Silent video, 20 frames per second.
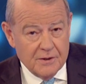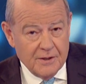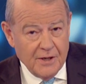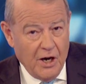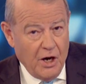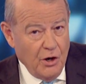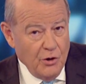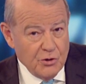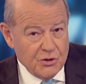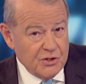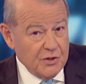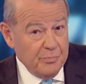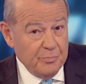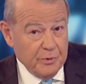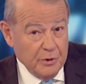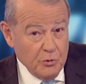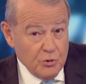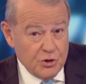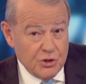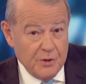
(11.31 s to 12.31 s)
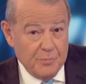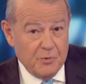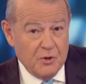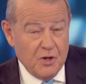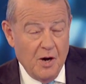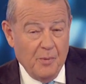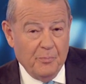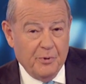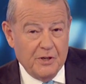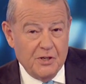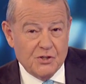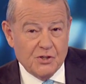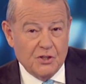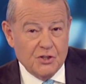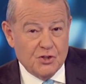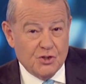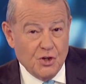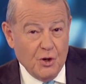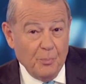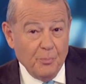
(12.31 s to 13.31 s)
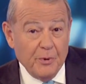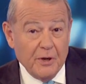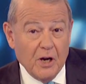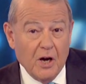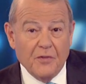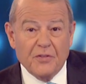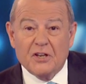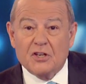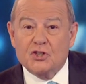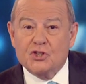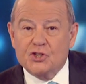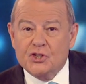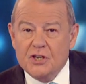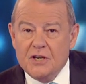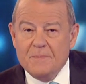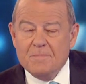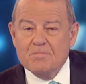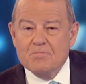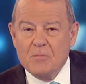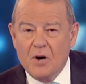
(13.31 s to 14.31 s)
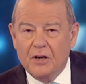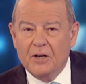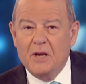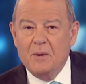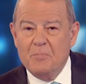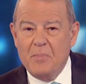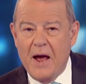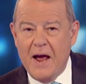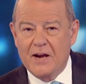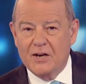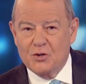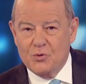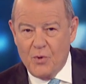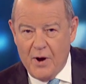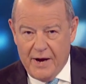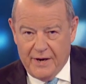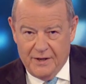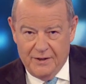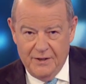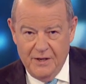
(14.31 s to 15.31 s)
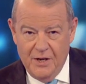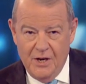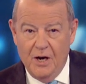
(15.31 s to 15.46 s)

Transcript: A host of blue-chip companies are jumping on the cheap money bandwagon